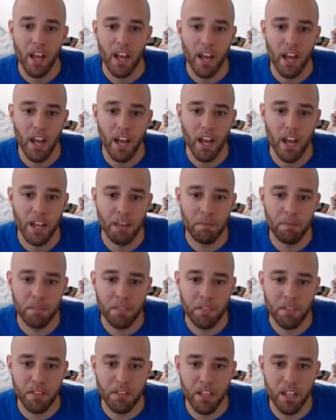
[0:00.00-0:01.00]
I'm
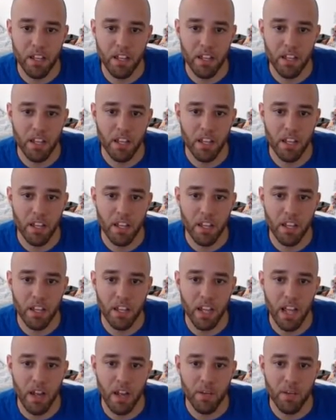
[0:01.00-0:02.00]
thinking
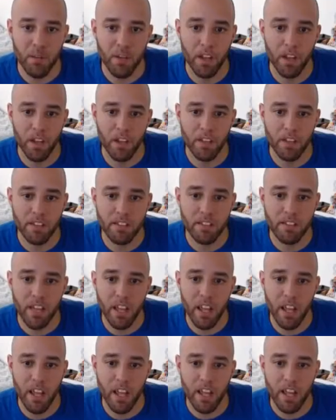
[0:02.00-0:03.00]
that we
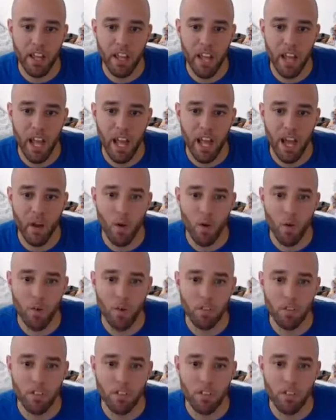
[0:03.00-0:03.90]
take out